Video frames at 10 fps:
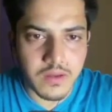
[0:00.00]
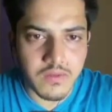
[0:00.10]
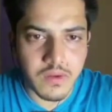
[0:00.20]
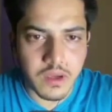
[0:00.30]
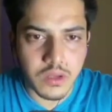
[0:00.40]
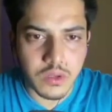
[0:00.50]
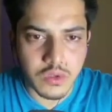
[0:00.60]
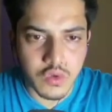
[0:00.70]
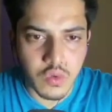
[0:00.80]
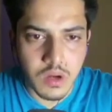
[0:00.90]
If I
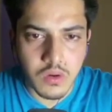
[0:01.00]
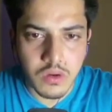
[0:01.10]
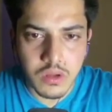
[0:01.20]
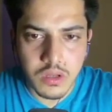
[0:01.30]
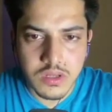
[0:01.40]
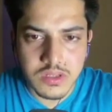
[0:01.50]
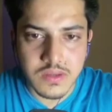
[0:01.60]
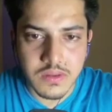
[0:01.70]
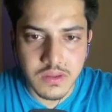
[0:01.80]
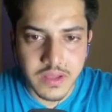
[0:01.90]
zoom out,
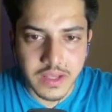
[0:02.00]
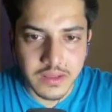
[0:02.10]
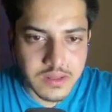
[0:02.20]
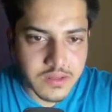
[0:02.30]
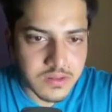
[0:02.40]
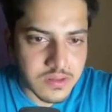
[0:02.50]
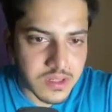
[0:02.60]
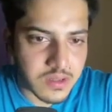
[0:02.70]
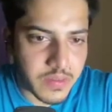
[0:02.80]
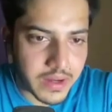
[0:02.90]
see like this,
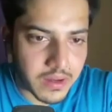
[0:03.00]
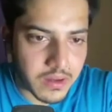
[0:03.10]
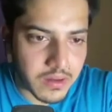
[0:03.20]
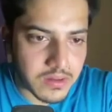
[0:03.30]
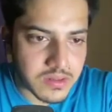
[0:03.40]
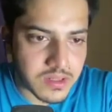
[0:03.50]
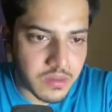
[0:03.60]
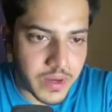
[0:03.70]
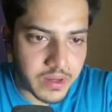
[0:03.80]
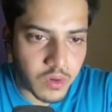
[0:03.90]
see the
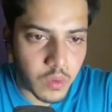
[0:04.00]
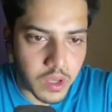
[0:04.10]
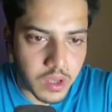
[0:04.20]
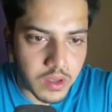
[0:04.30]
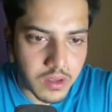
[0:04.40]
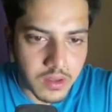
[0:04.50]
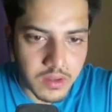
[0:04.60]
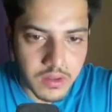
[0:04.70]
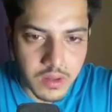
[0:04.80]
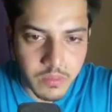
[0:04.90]
pattern over here
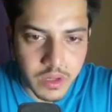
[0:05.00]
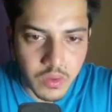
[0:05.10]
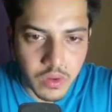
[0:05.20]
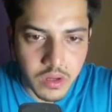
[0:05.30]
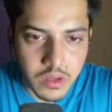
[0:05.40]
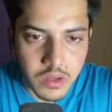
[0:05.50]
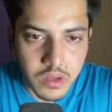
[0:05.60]
in Bitcoin.